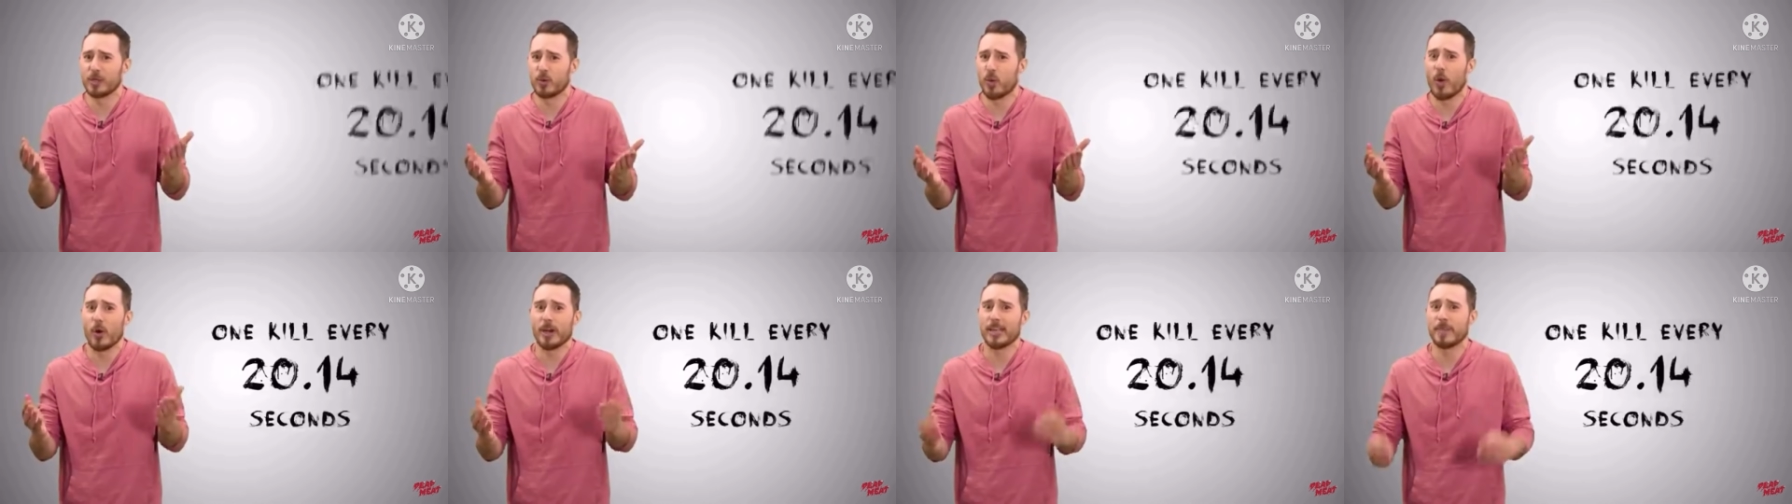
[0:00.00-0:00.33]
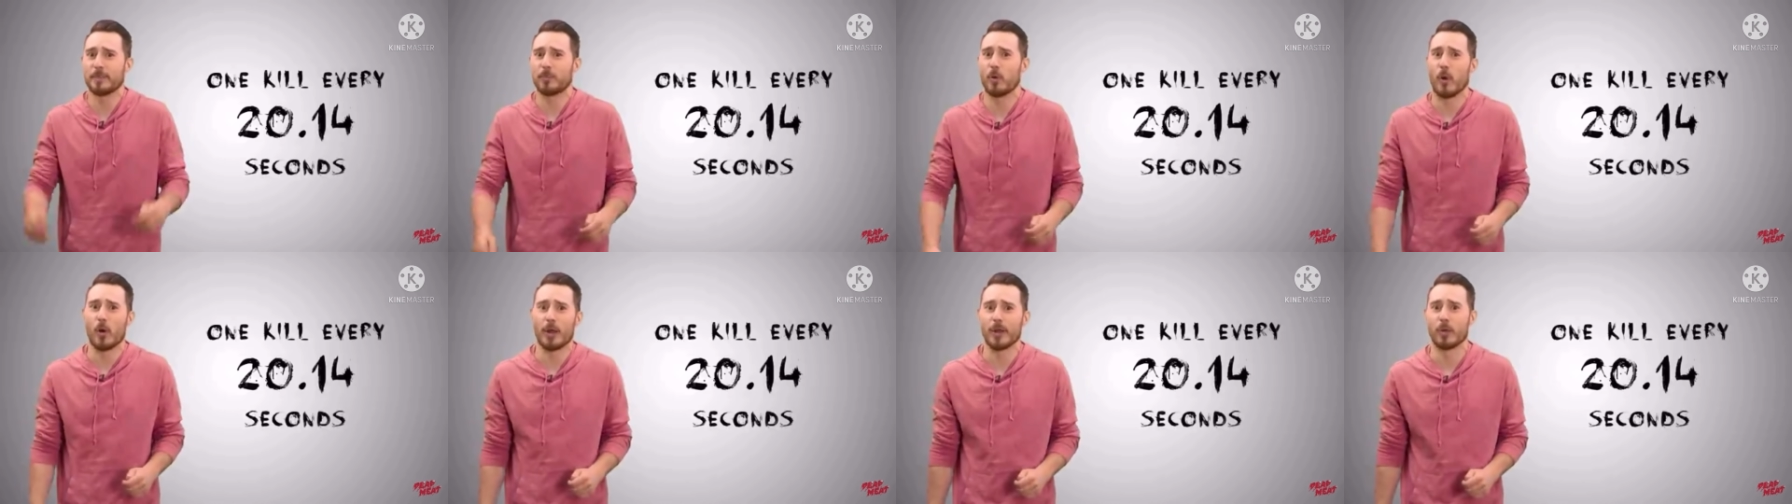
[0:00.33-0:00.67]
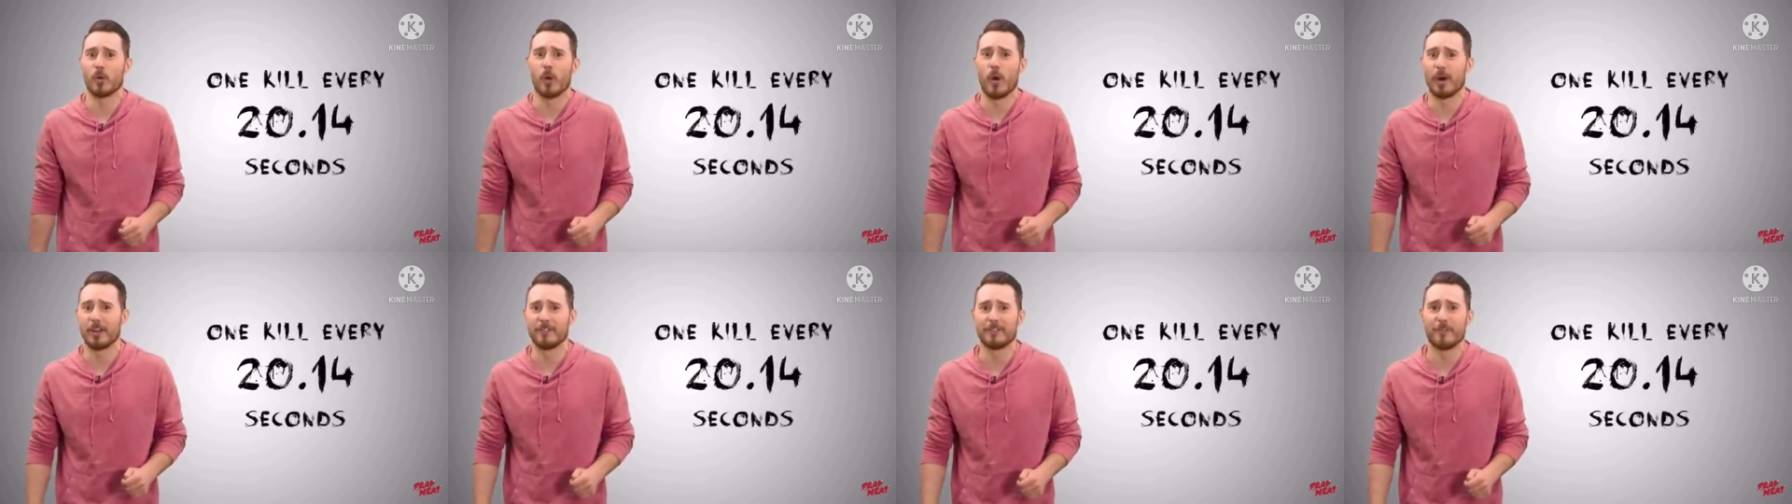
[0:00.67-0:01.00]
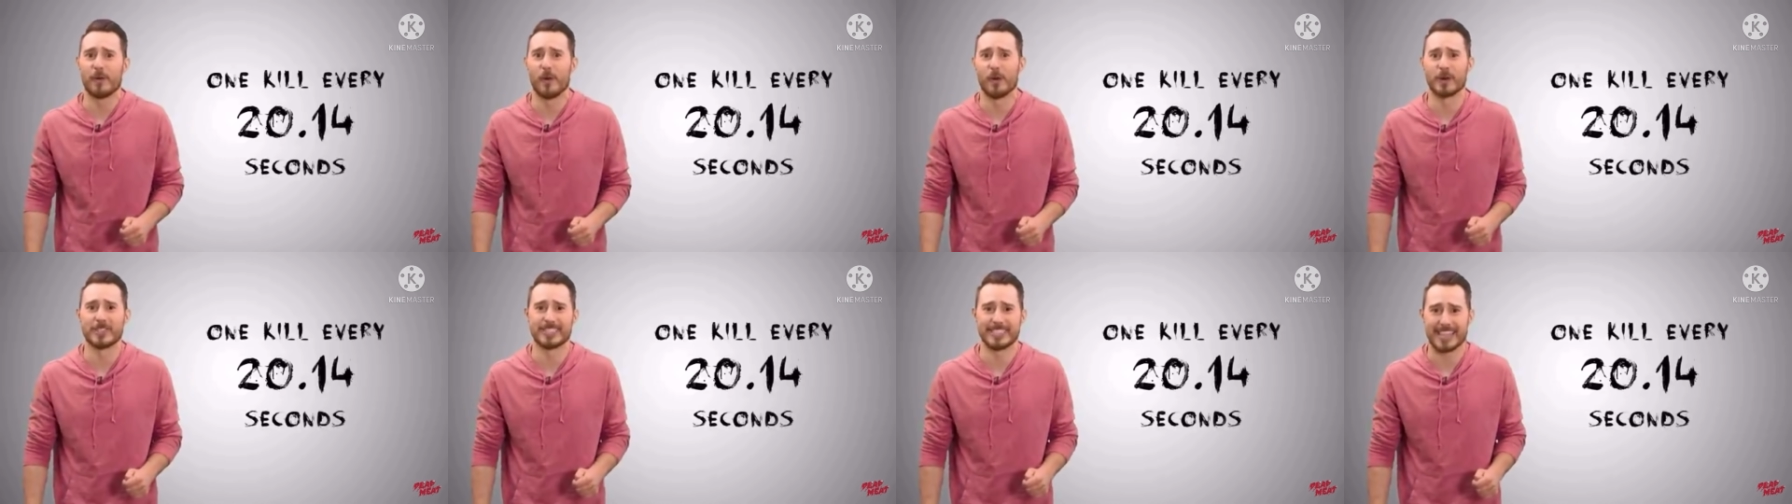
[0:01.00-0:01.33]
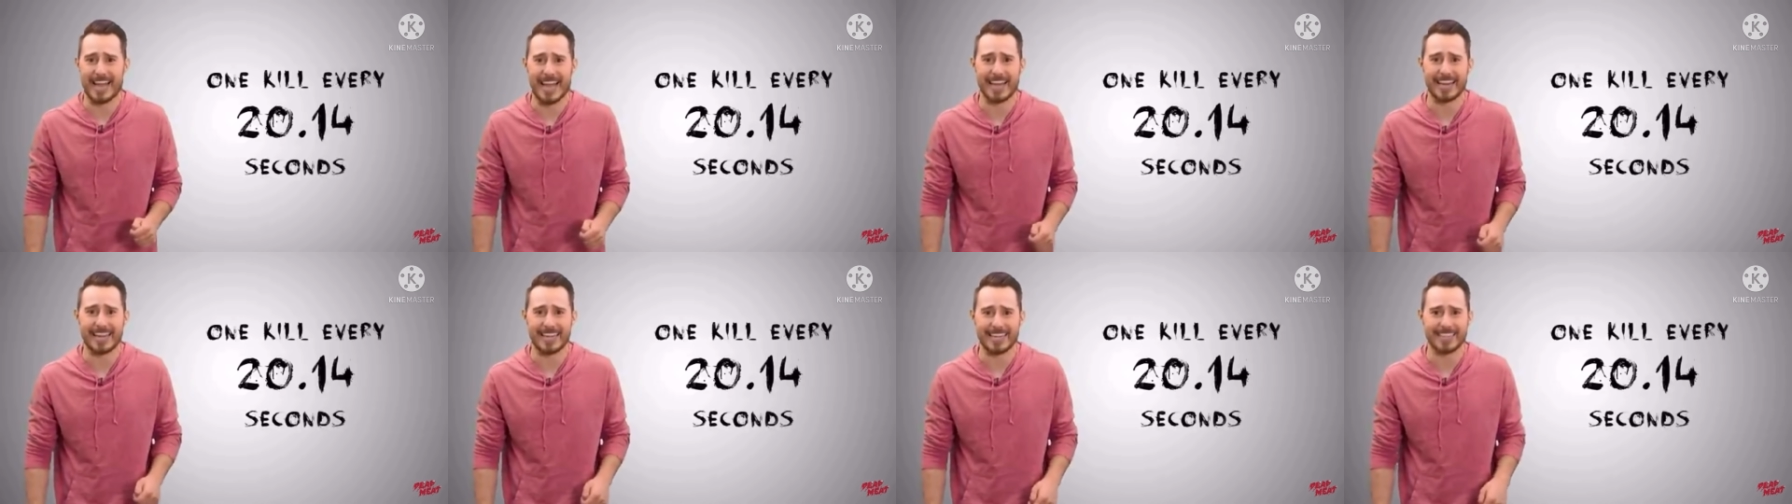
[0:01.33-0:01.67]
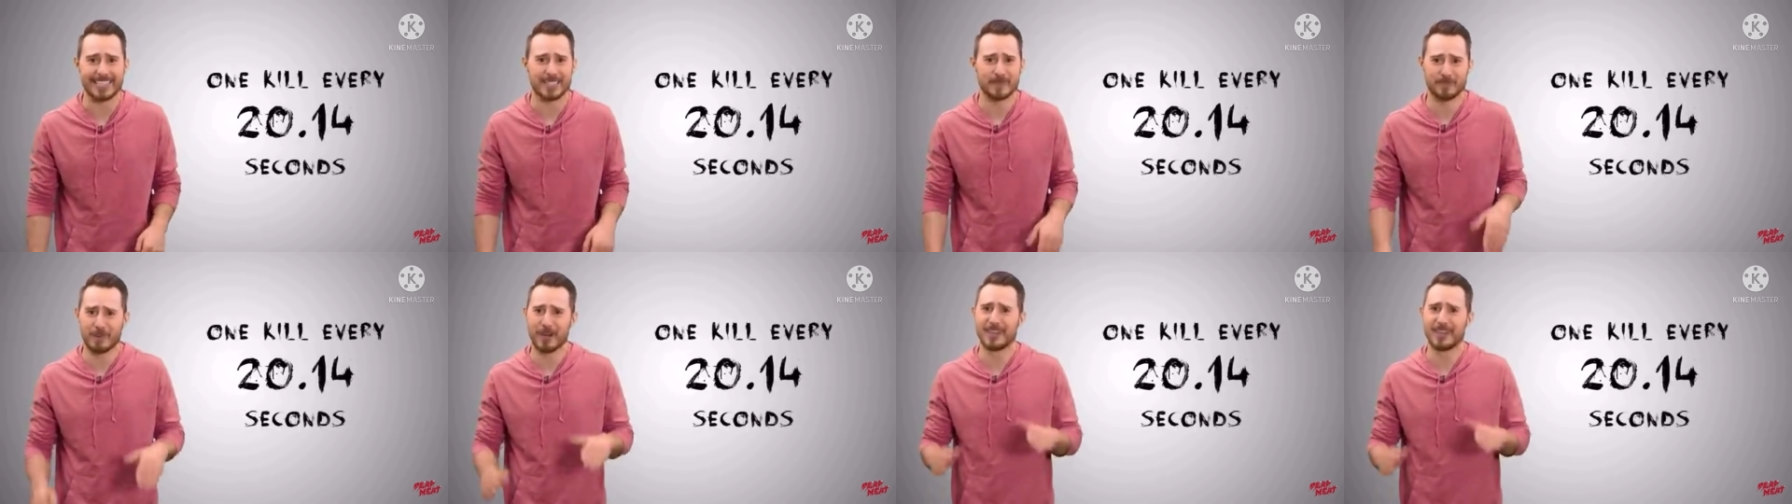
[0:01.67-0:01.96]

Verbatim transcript: 20.14 seconds.